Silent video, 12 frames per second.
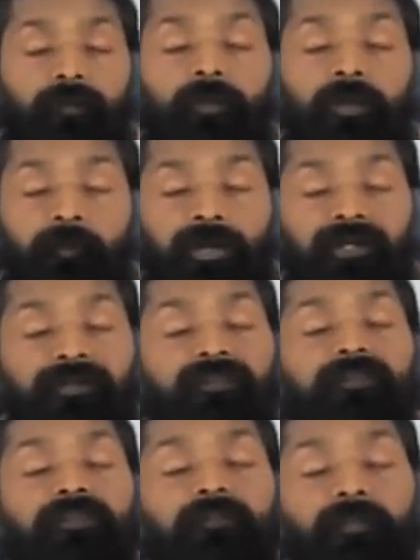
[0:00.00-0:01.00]
but
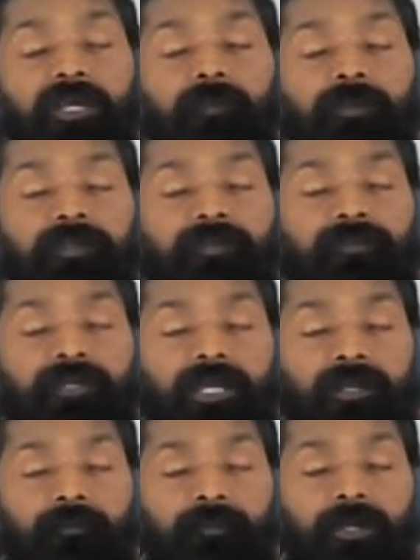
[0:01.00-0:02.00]
practices may be the
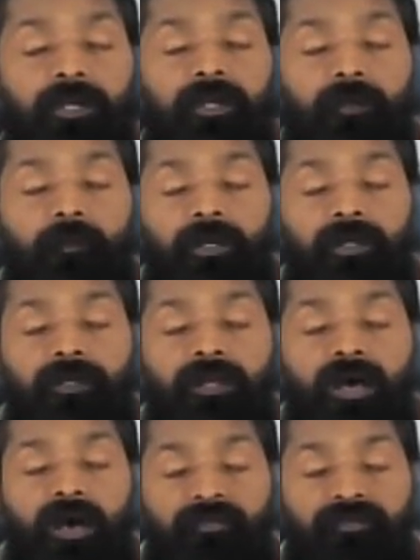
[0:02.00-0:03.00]
same,
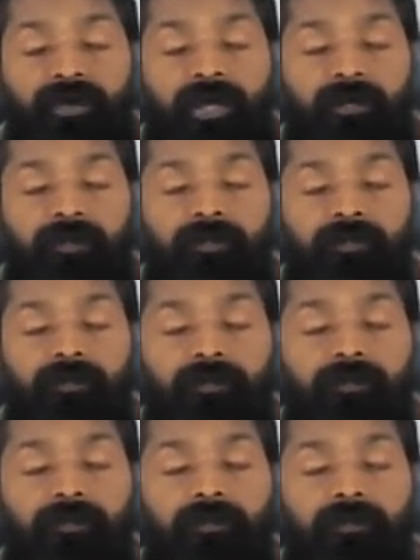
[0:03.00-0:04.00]
but a fact,
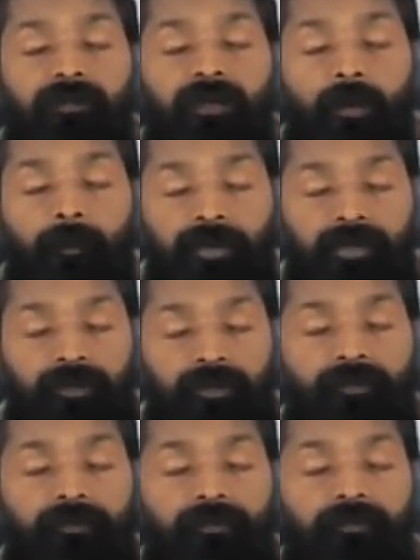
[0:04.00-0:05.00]

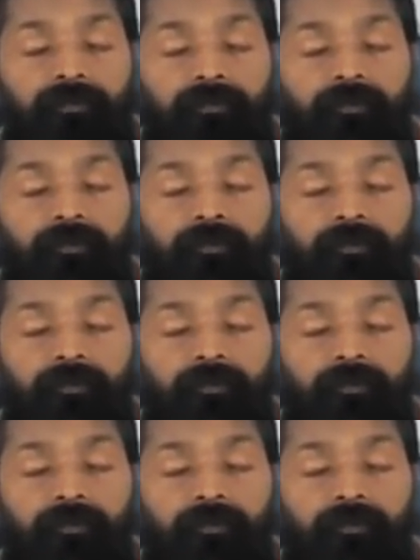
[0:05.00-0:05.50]
appearance,